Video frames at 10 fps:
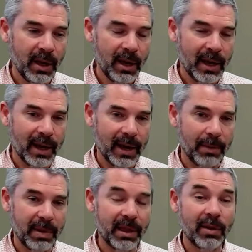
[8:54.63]

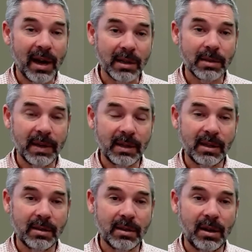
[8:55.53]
But there are
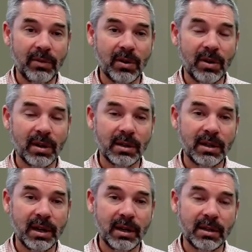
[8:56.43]
species that have gone
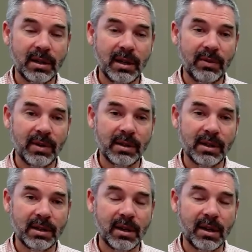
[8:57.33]
extinct in
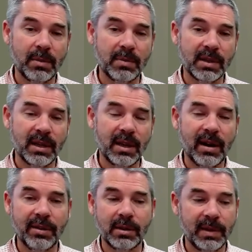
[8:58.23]
recent times, and there are
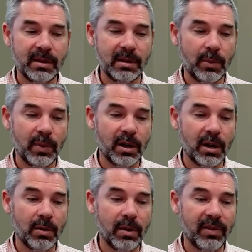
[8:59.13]
other species that we
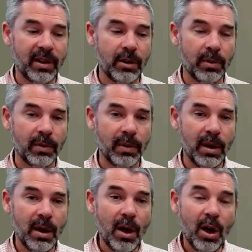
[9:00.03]
know are vulnerable.
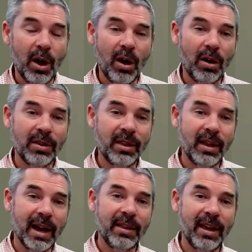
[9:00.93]
On the
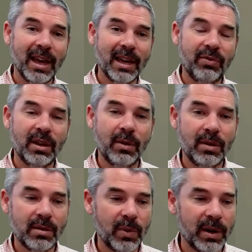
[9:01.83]
other hand,
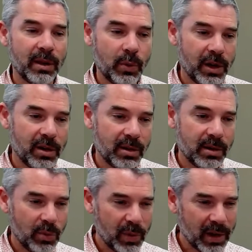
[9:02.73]
so one of the questions,
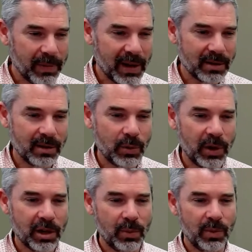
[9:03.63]
well, one of the parts of this
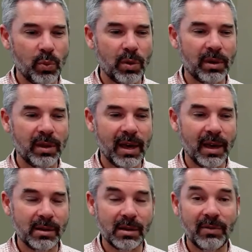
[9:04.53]
question was, are their
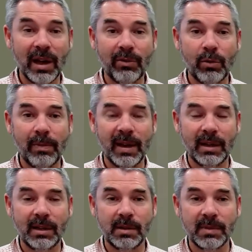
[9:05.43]
survival
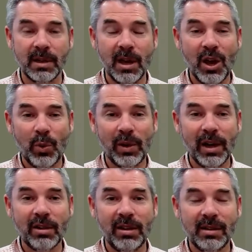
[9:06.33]
mechanisms? Well,
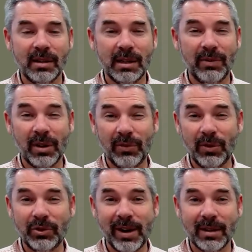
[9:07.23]
actually, insects have got a few
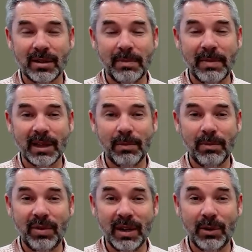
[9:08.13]
traits that make them
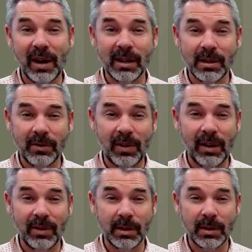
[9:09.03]
pretty great
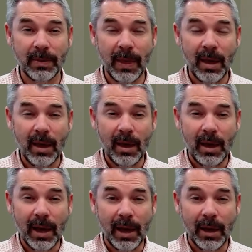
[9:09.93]
survivors.
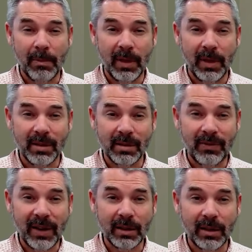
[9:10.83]
There's the
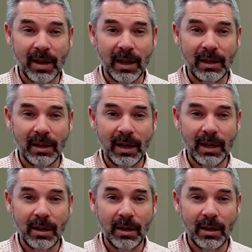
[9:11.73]
fact that they lead,